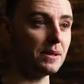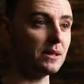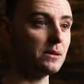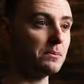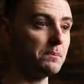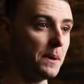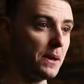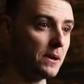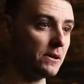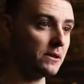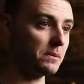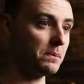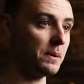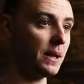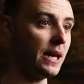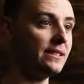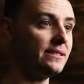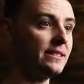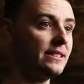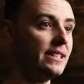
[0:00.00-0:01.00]
experienced
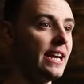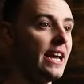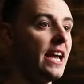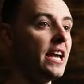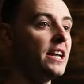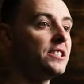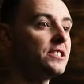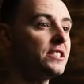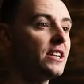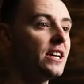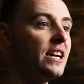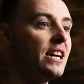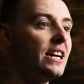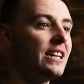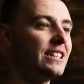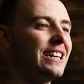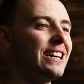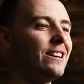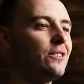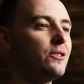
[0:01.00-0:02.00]
players engaged
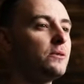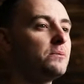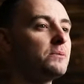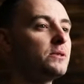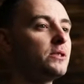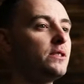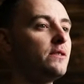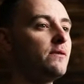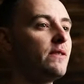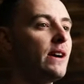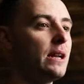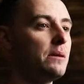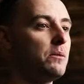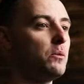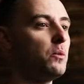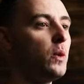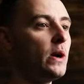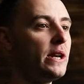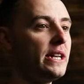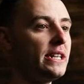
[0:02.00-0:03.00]
and allow them to develop
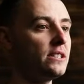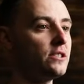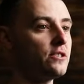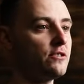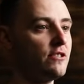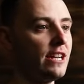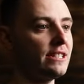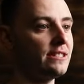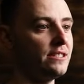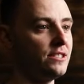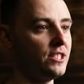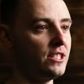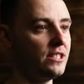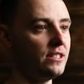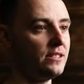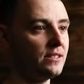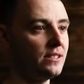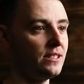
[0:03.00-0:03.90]
winning strategies.